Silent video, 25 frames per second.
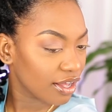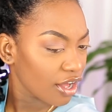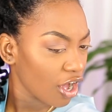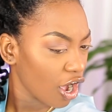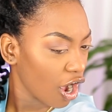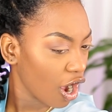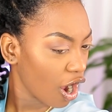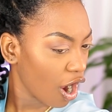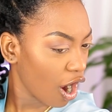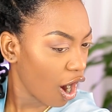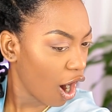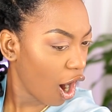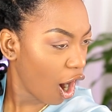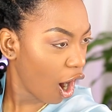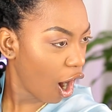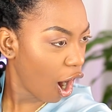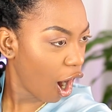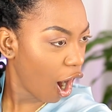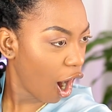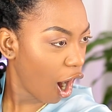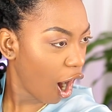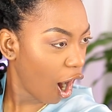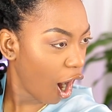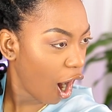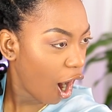
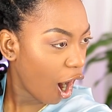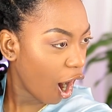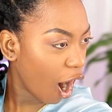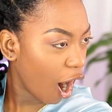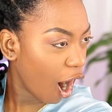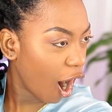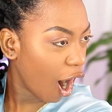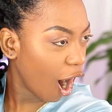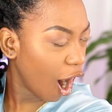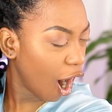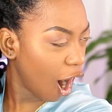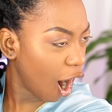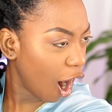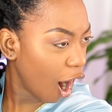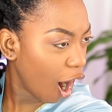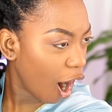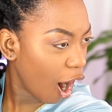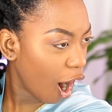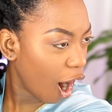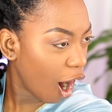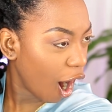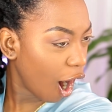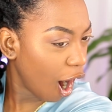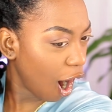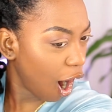
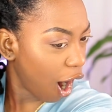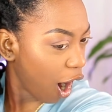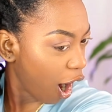No one is speaking in this clip.